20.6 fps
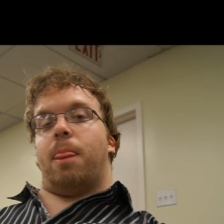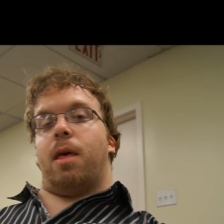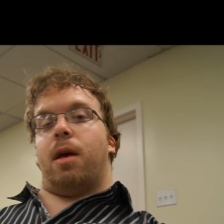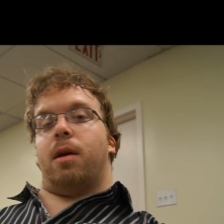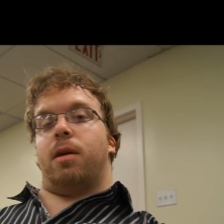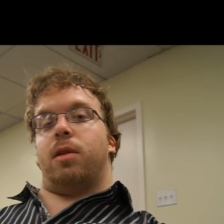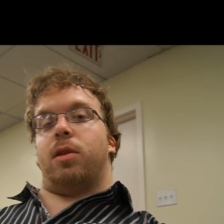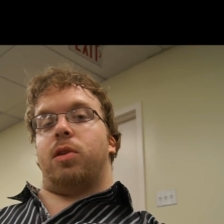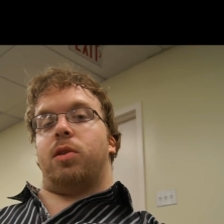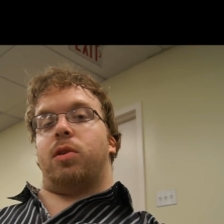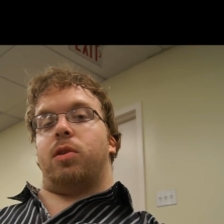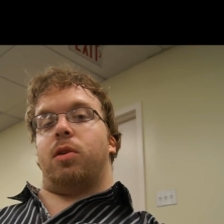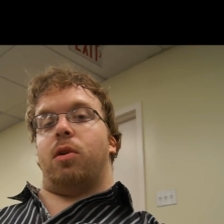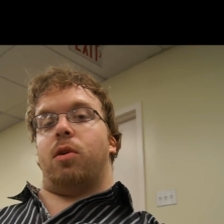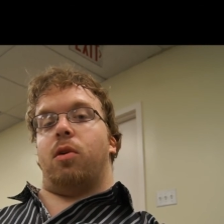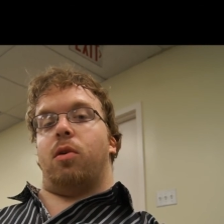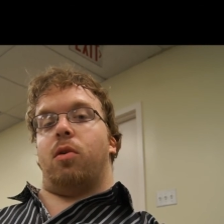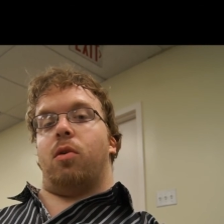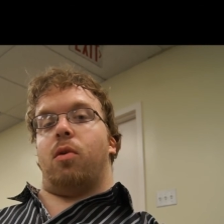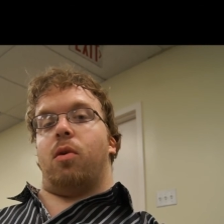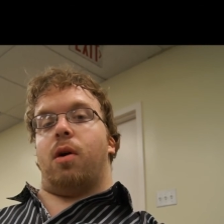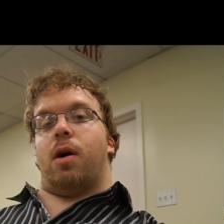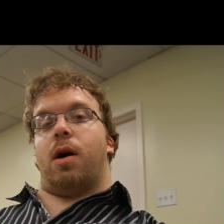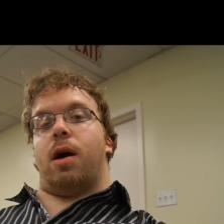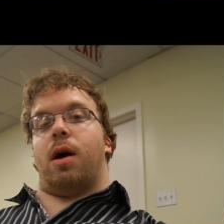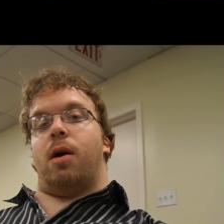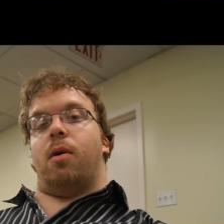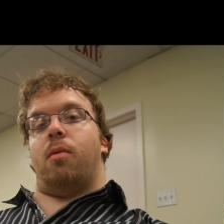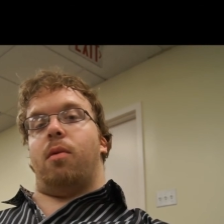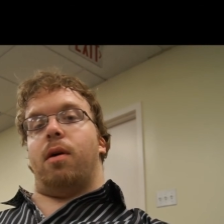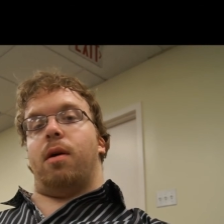And so
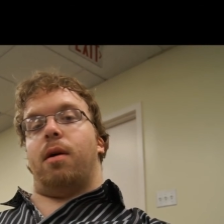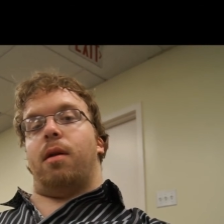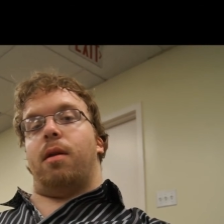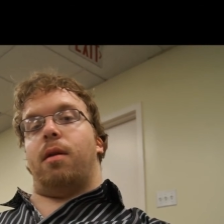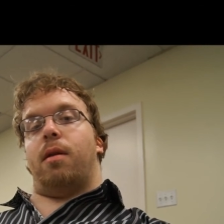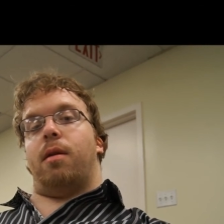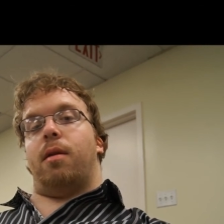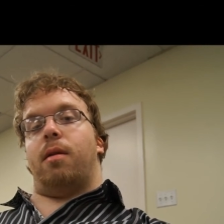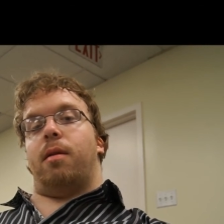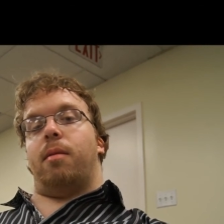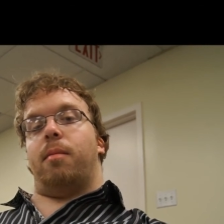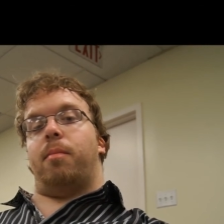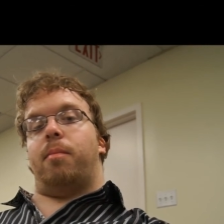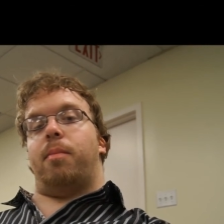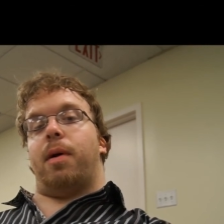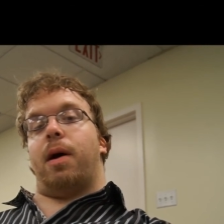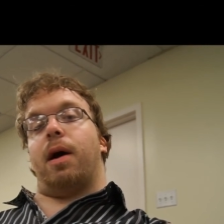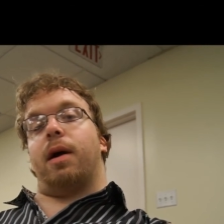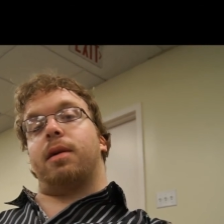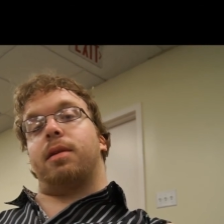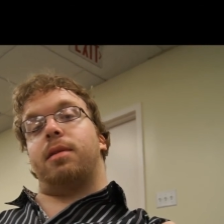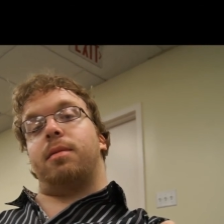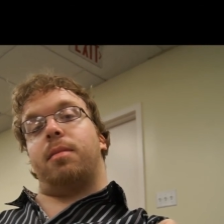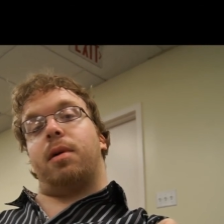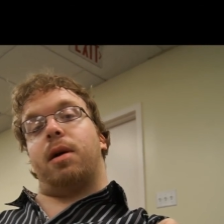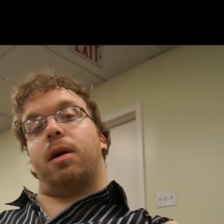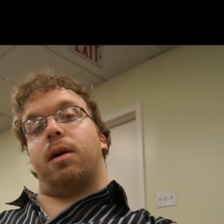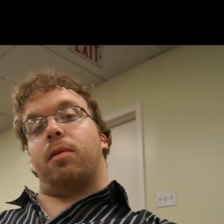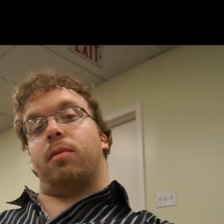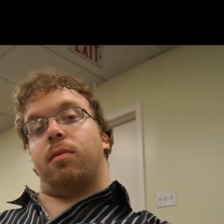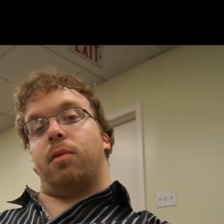I went back to
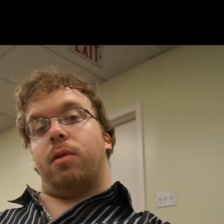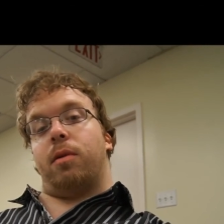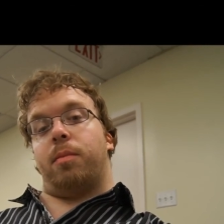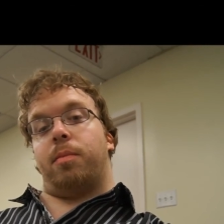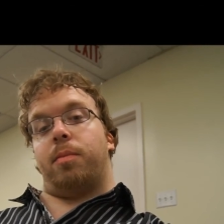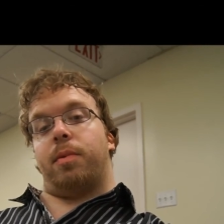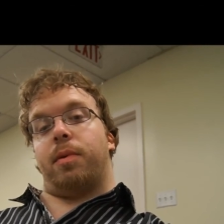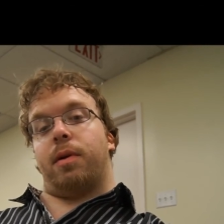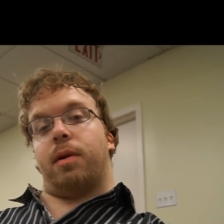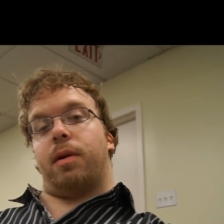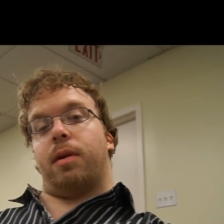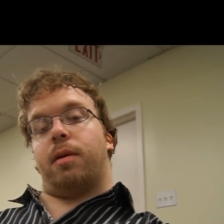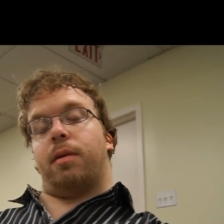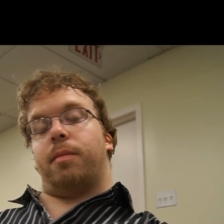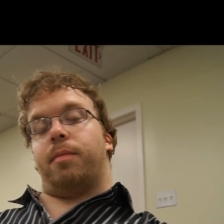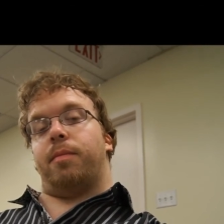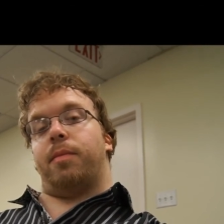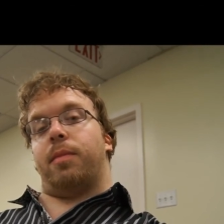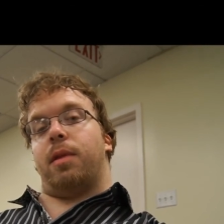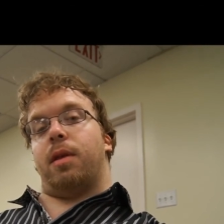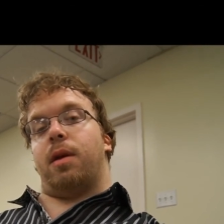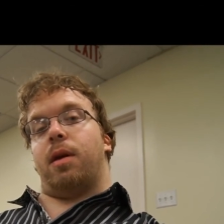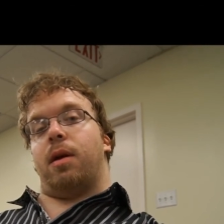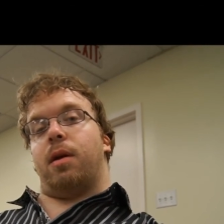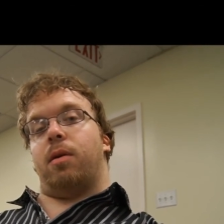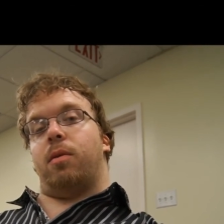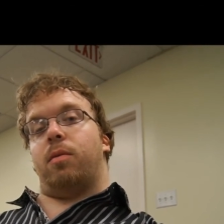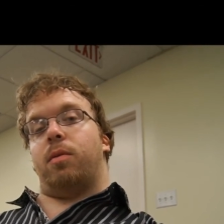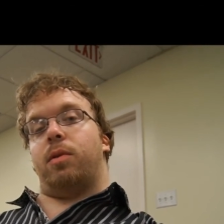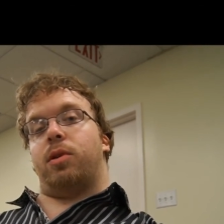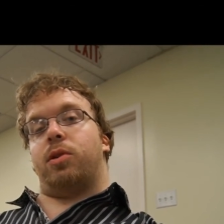my group
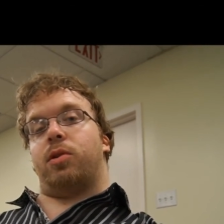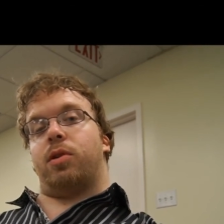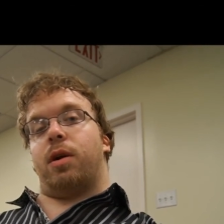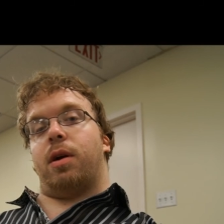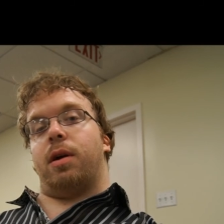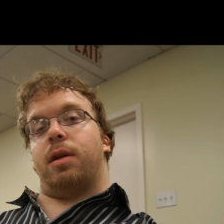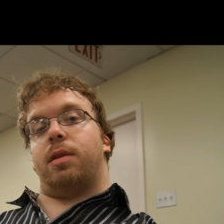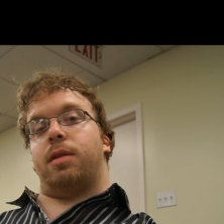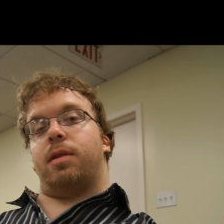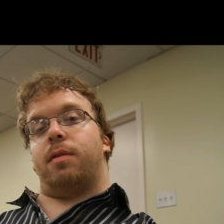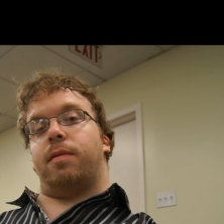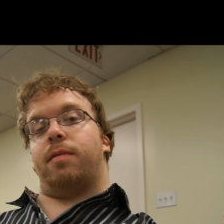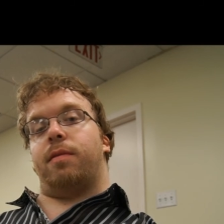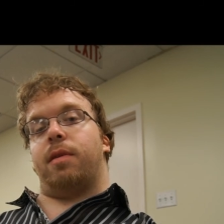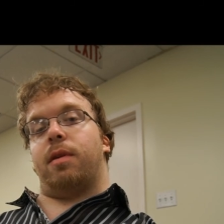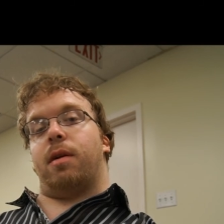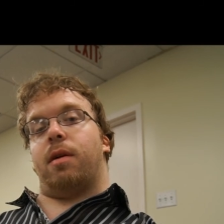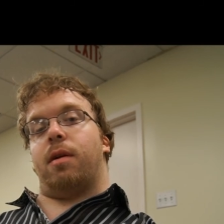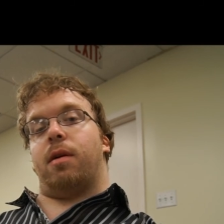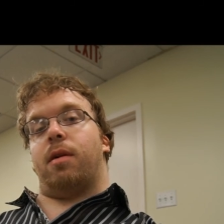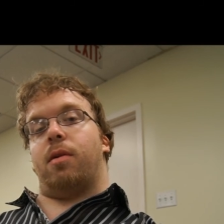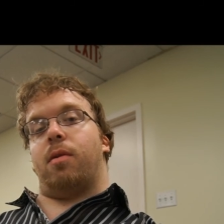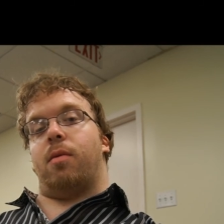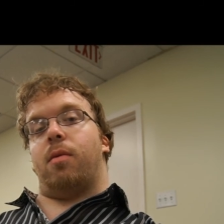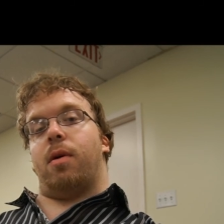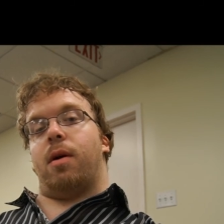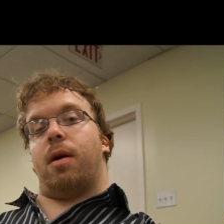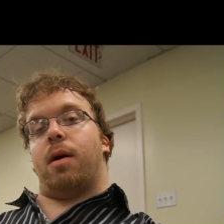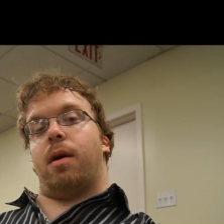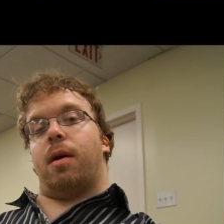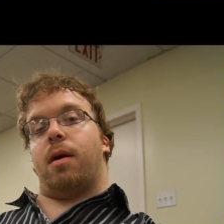and we tried to figure out a
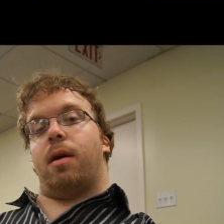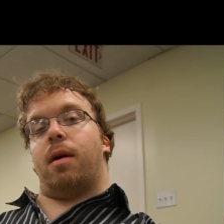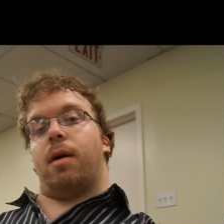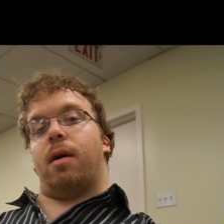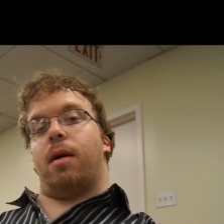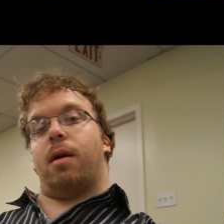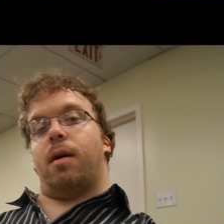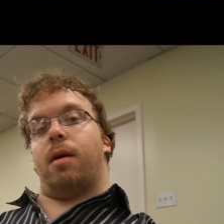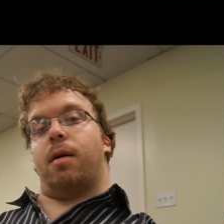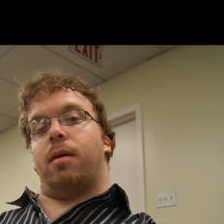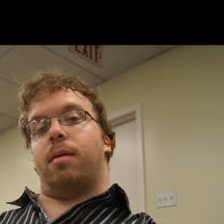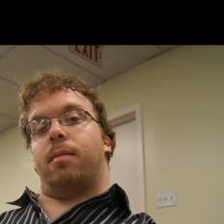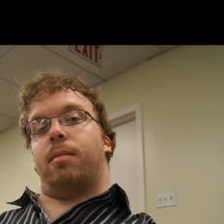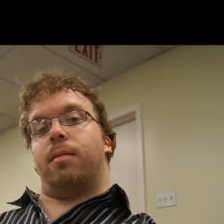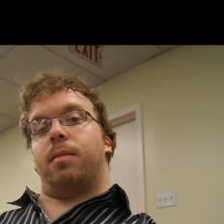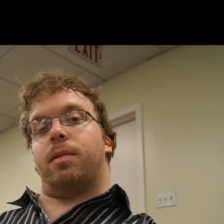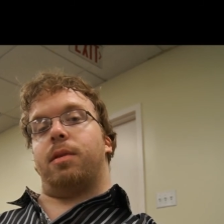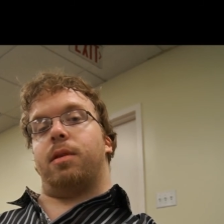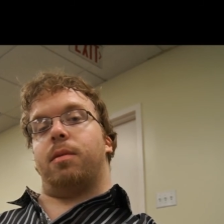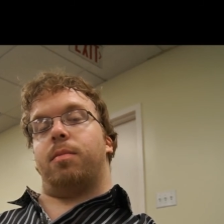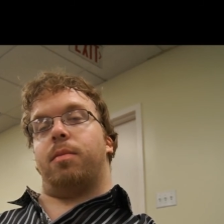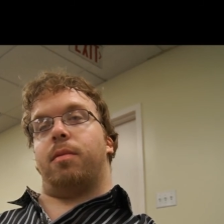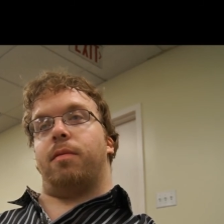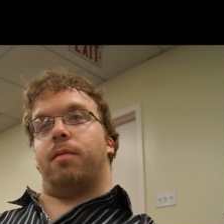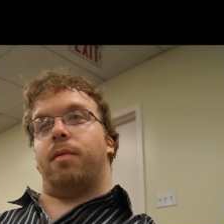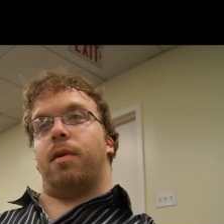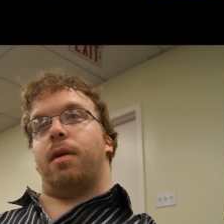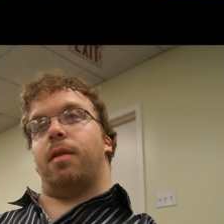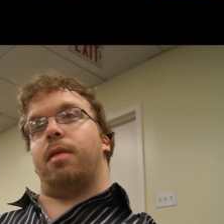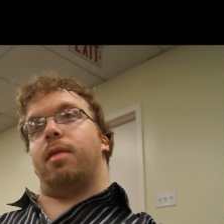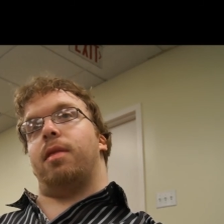way to
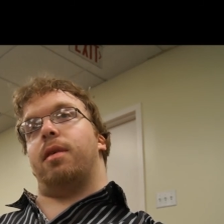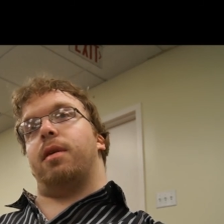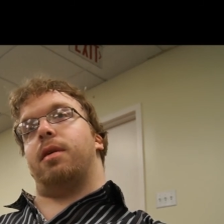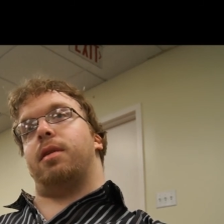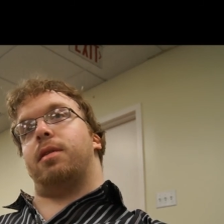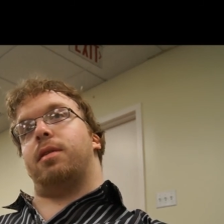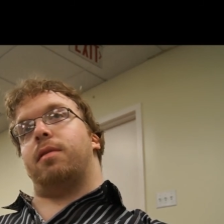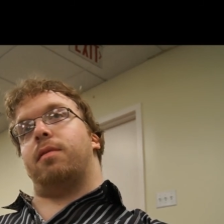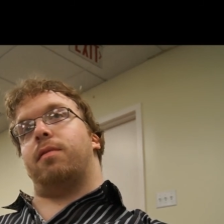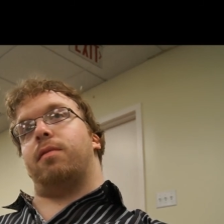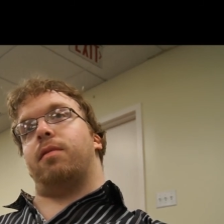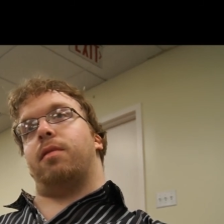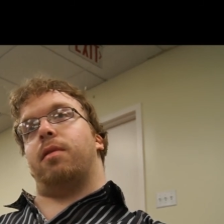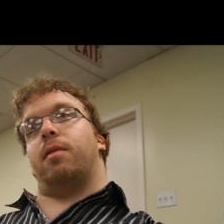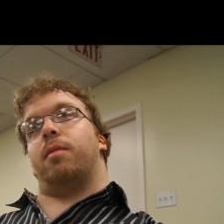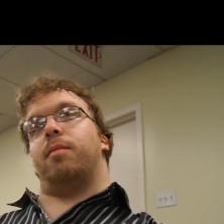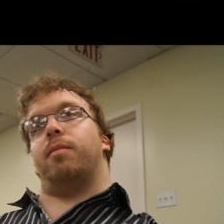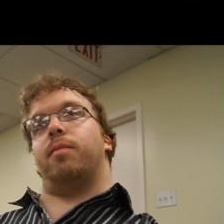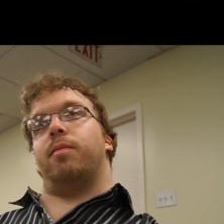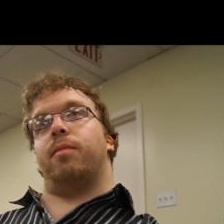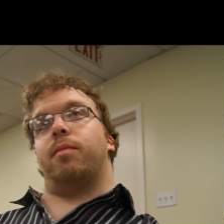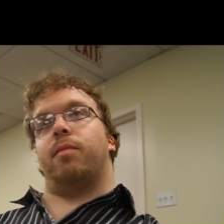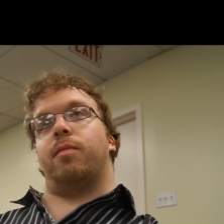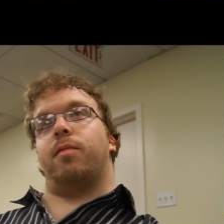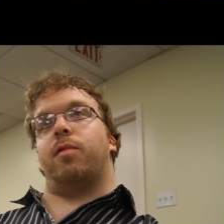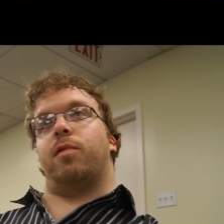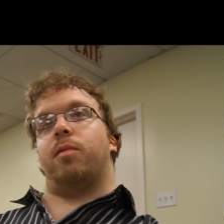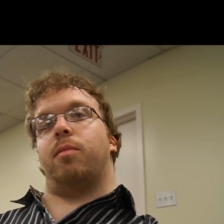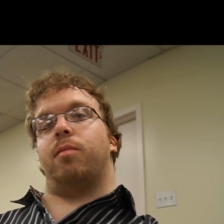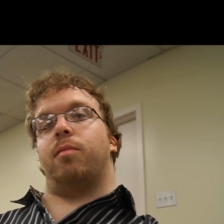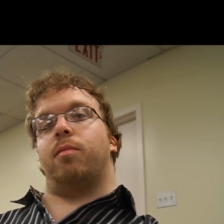prevent this
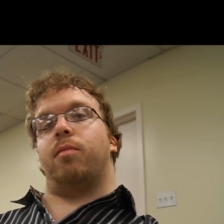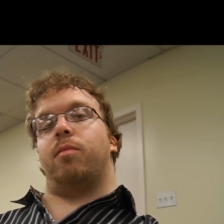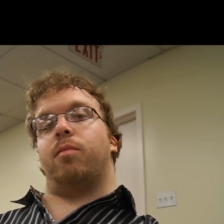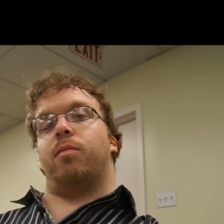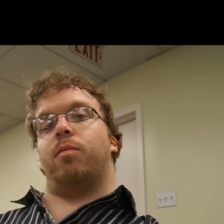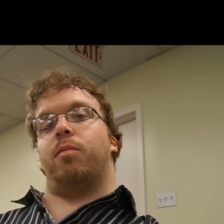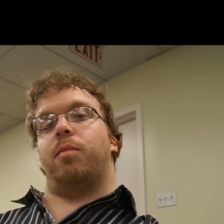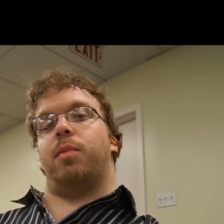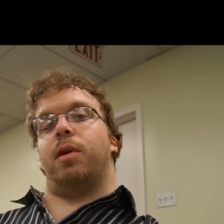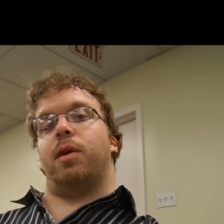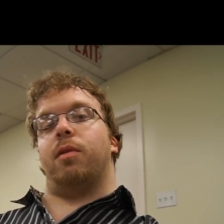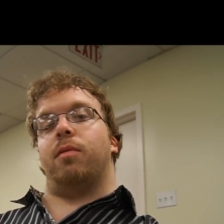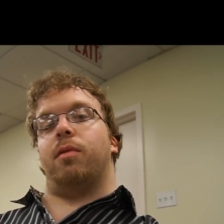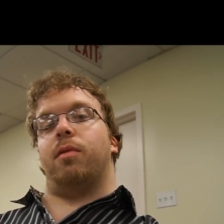from being